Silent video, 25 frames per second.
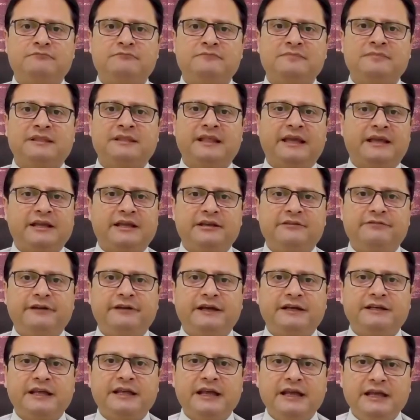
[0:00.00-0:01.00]
they can
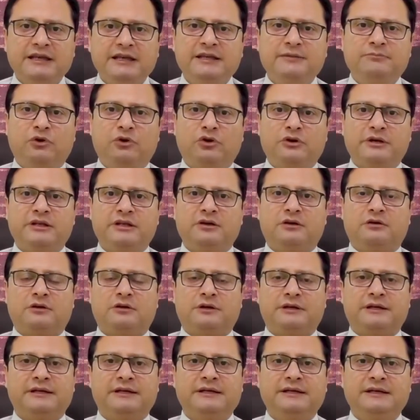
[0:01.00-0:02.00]
affect any body
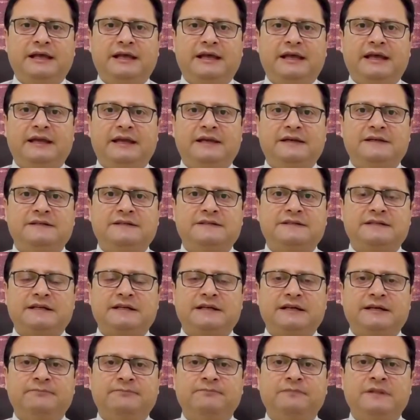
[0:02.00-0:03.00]
organ, and
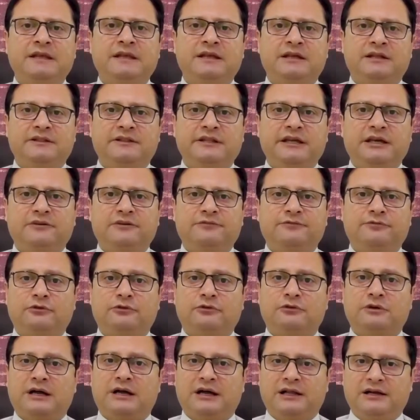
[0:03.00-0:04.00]

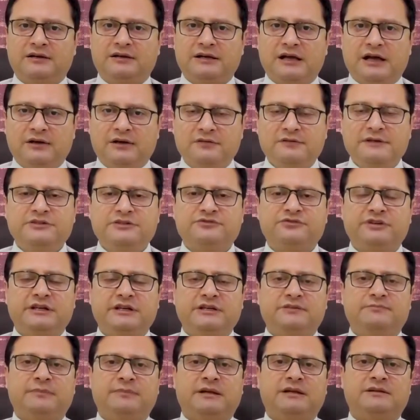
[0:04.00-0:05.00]
therefore early
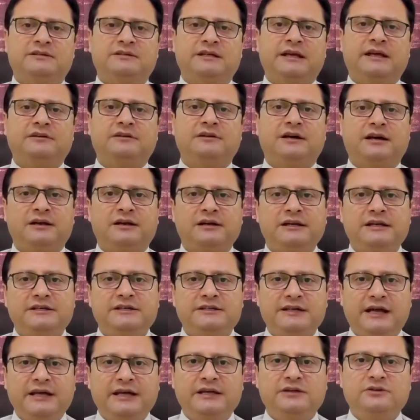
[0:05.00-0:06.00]
treatment and early
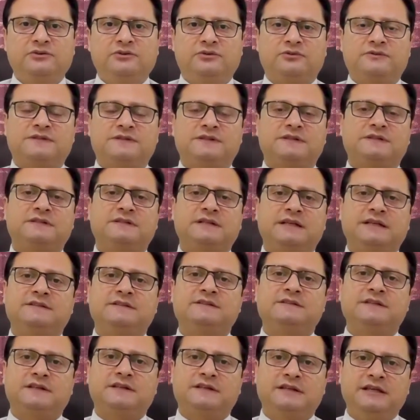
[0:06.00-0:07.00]
diagnosis is
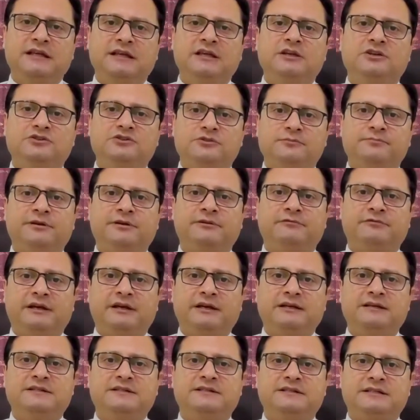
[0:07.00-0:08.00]
the key to
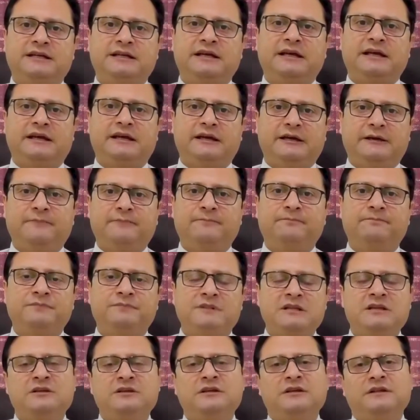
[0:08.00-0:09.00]
prevent
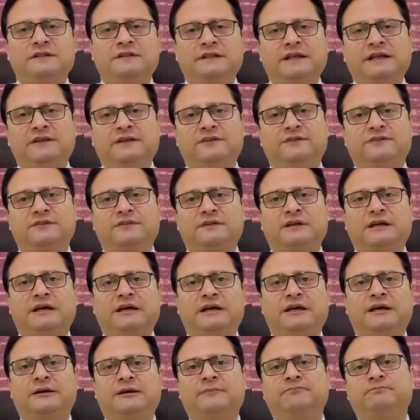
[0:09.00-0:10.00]
these
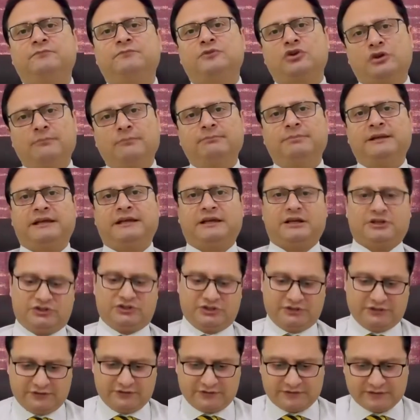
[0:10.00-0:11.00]

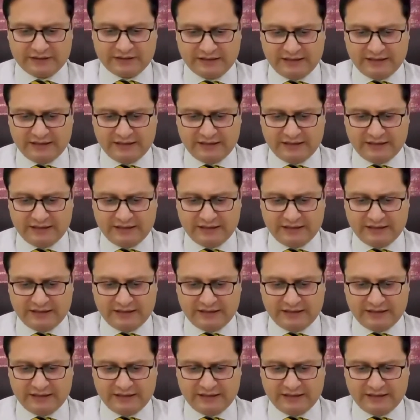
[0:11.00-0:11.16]
complications.